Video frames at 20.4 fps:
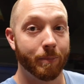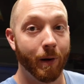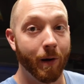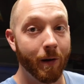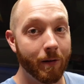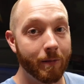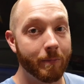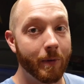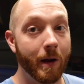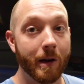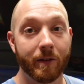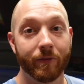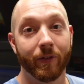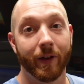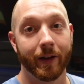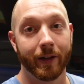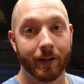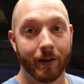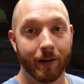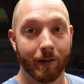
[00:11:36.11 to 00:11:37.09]
part of
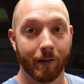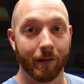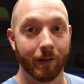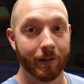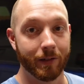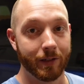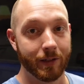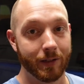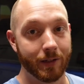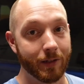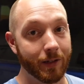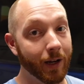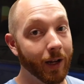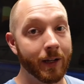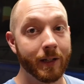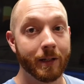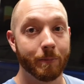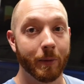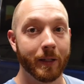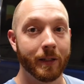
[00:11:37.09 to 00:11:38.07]
modifying cars is you got
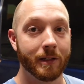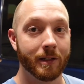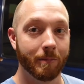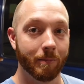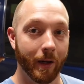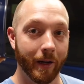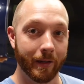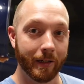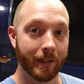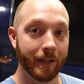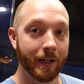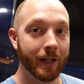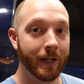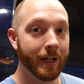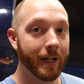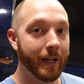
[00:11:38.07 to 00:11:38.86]
to spend some money.